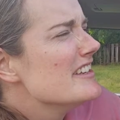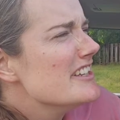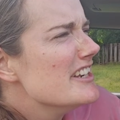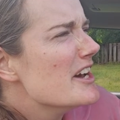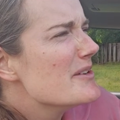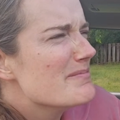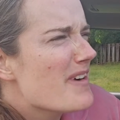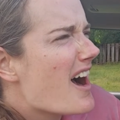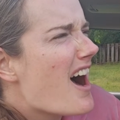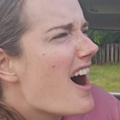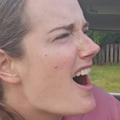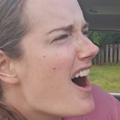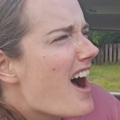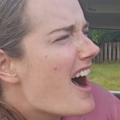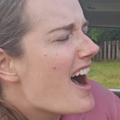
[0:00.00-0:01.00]
You know,
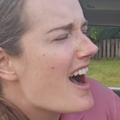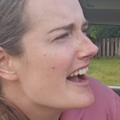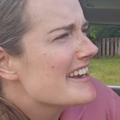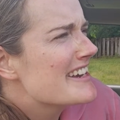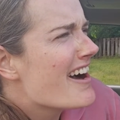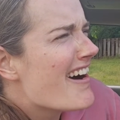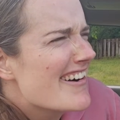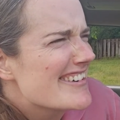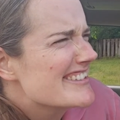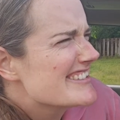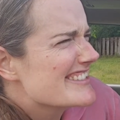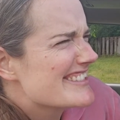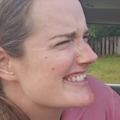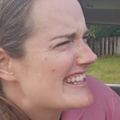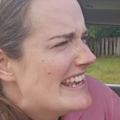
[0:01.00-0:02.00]
I can't
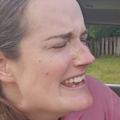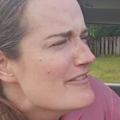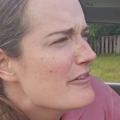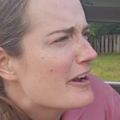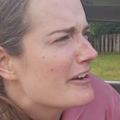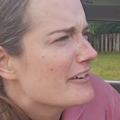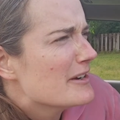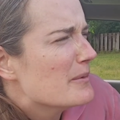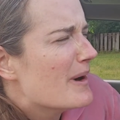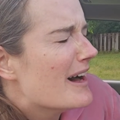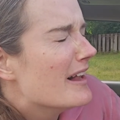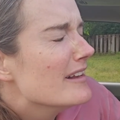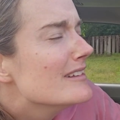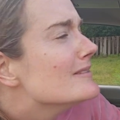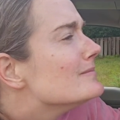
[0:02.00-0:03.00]
see very
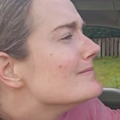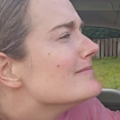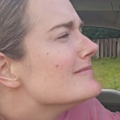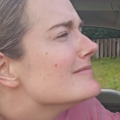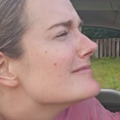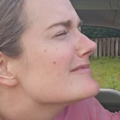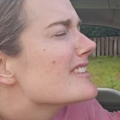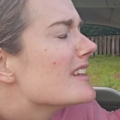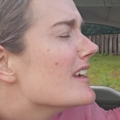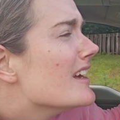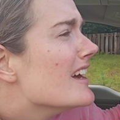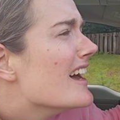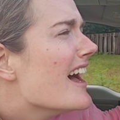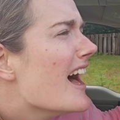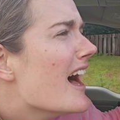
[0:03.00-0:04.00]
well.
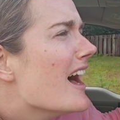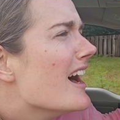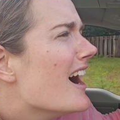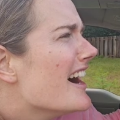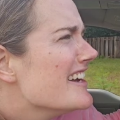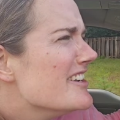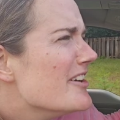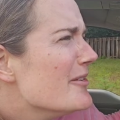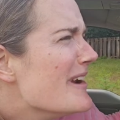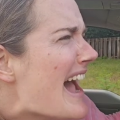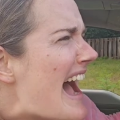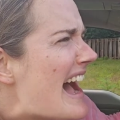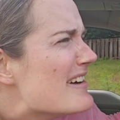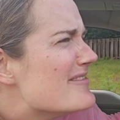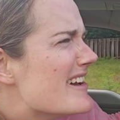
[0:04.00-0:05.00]
I don't
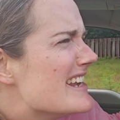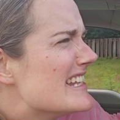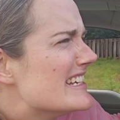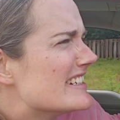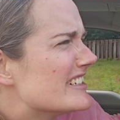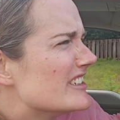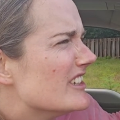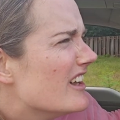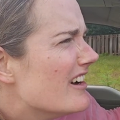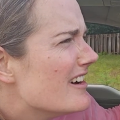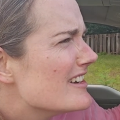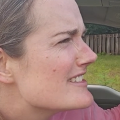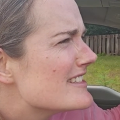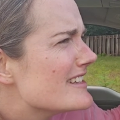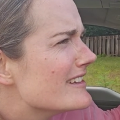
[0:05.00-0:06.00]
have any
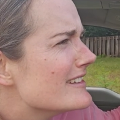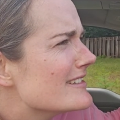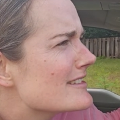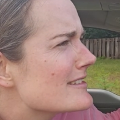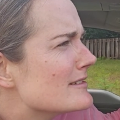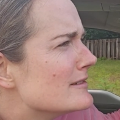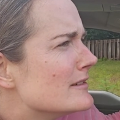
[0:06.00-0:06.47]
glasses.